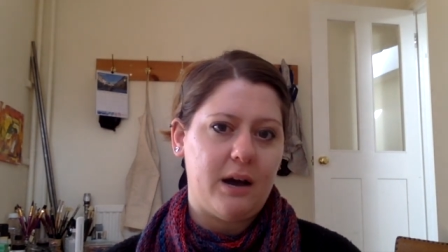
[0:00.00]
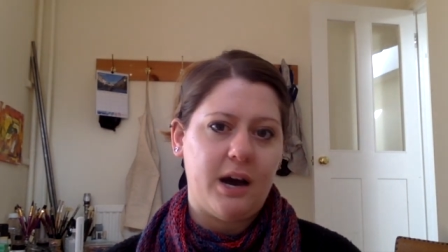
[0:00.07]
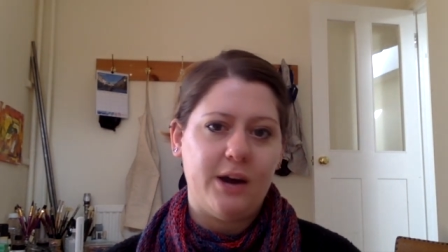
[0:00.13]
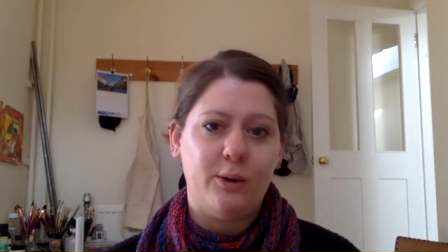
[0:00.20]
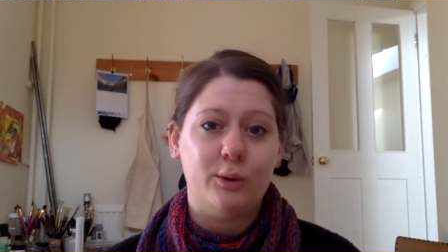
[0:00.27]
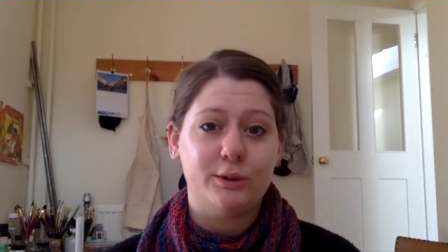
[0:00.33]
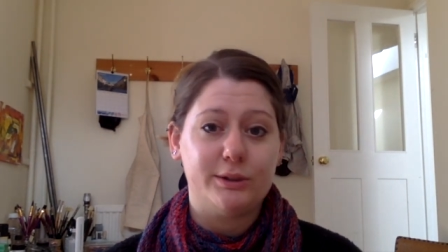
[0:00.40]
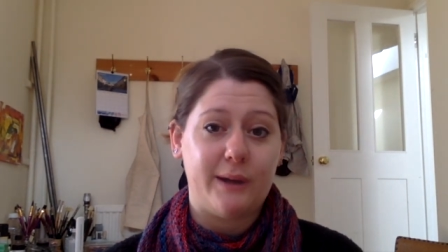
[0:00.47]
I
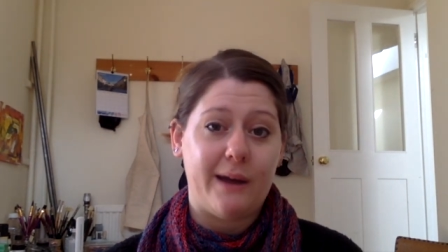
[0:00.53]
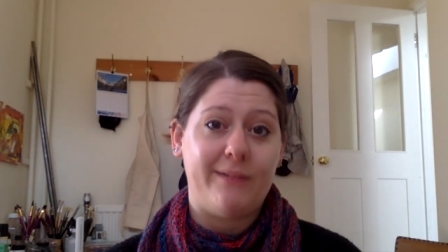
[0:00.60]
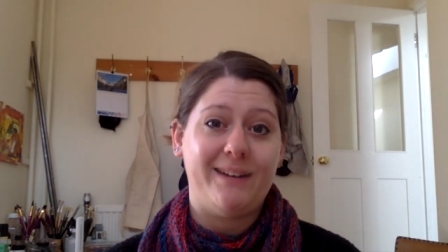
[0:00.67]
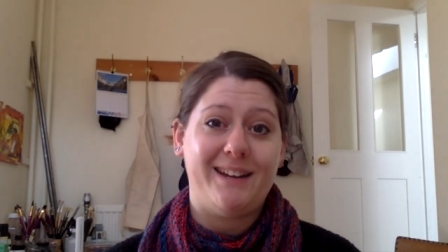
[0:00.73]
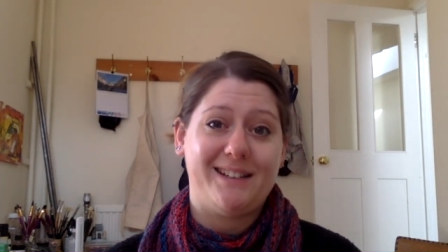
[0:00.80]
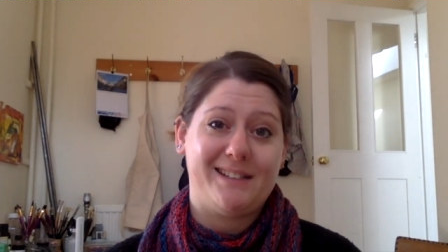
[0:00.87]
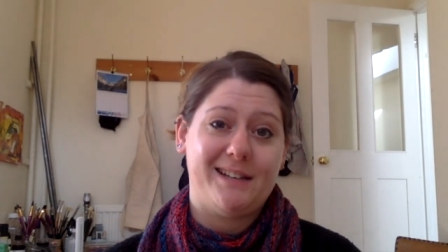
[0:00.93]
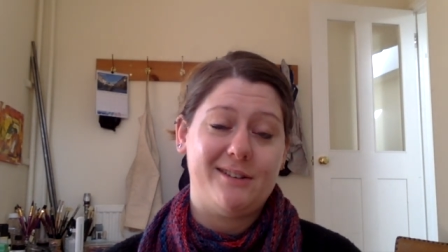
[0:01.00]
also have an
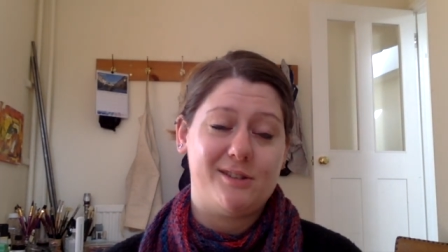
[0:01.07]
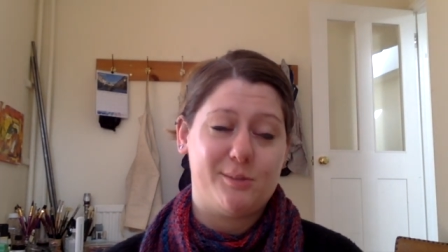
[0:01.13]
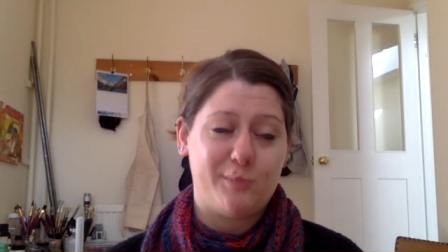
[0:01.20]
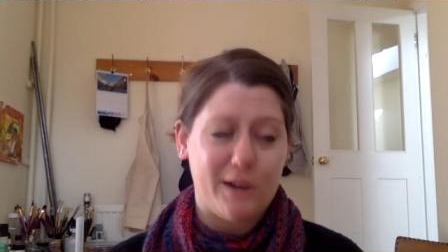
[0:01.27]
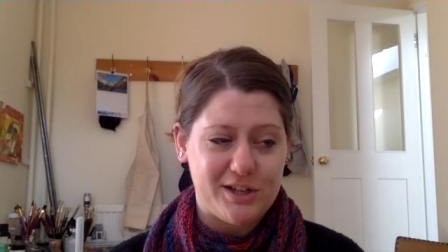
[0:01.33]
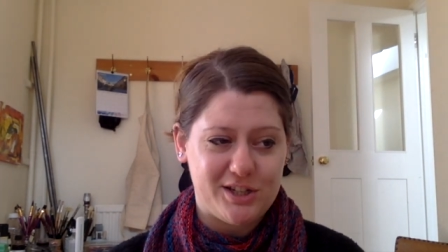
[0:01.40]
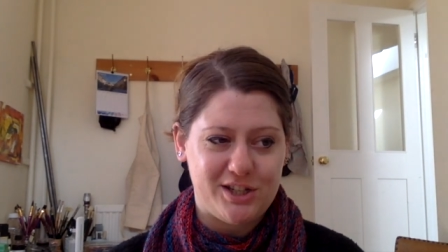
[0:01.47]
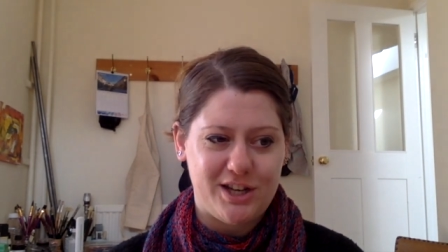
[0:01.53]
Excel
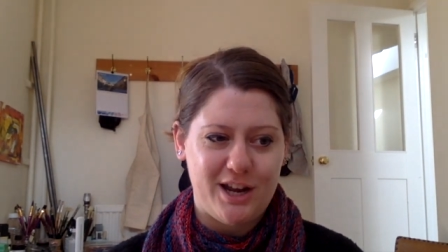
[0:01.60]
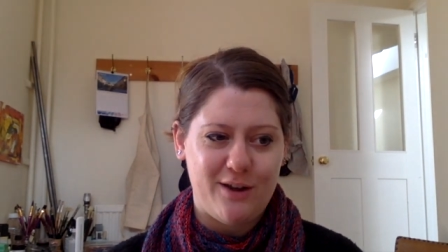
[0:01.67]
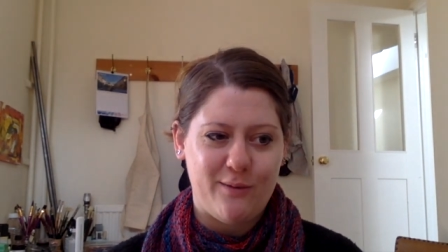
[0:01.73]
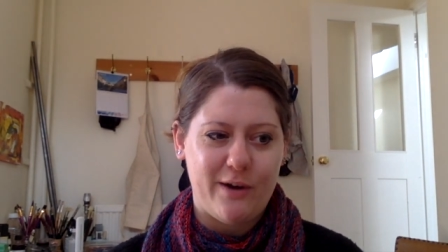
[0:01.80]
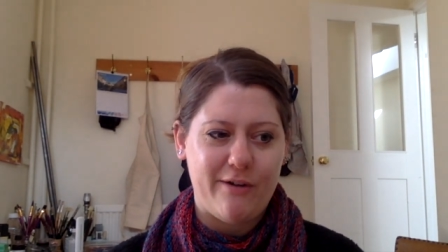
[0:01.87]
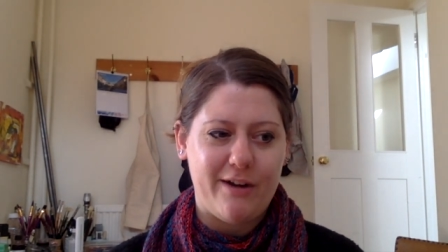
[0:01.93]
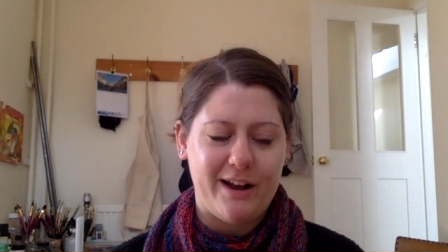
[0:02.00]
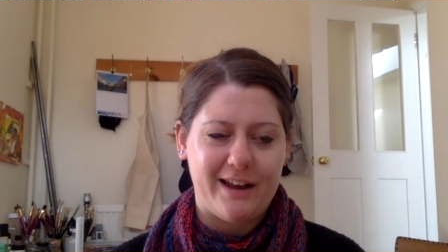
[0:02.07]
spreadsheet
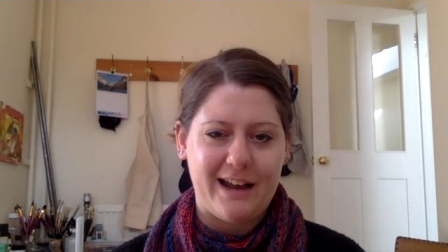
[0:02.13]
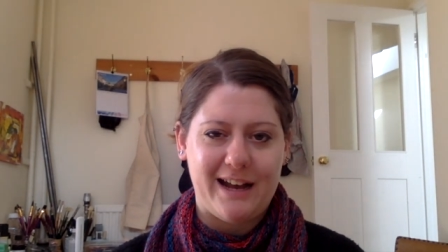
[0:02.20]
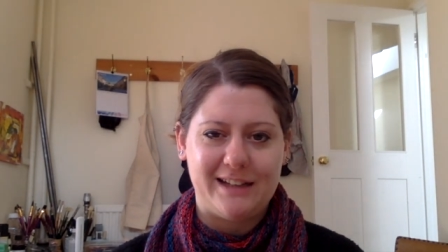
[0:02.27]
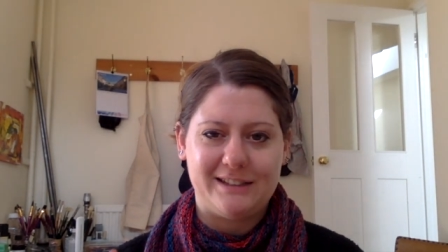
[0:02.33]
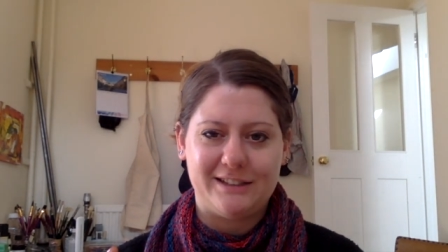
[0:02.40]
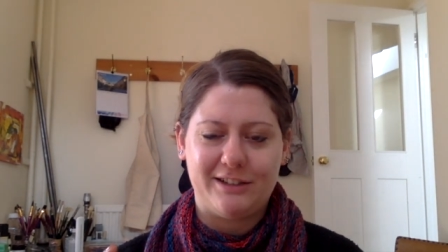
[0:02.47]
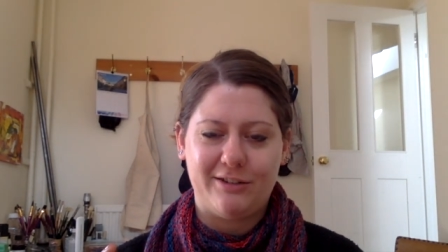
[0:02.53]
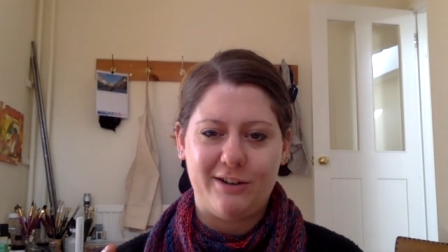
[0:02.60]
where I
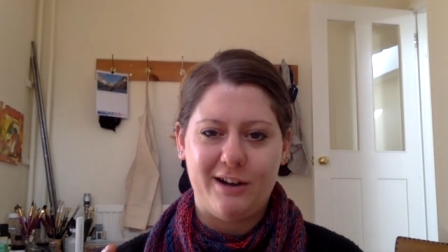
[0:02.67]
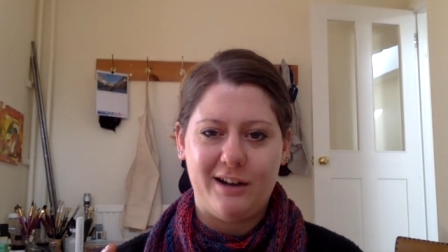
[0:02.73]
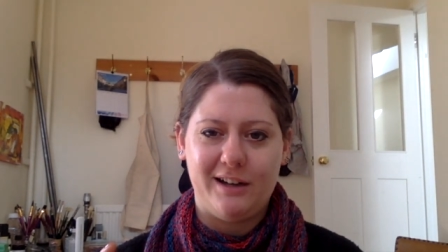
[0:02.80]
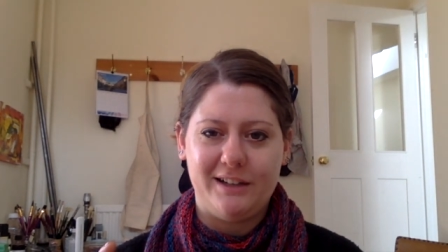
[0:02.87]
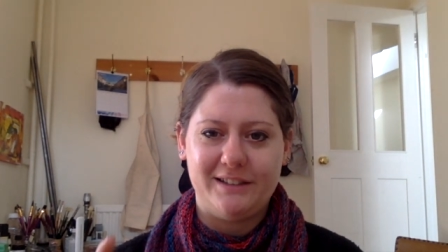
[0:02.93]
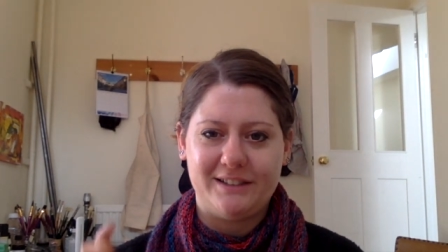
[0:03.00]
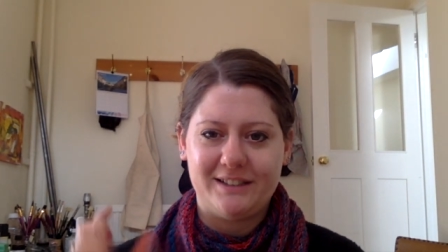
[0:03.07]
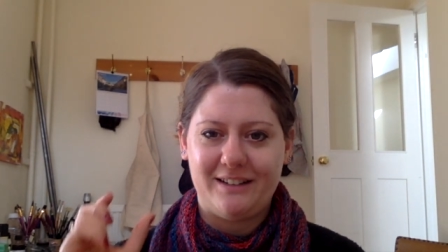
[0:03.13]

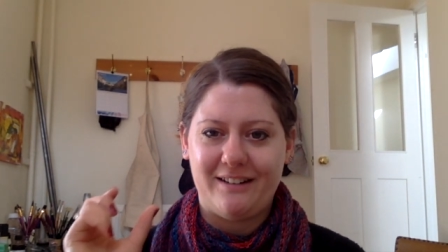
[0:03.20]
categorize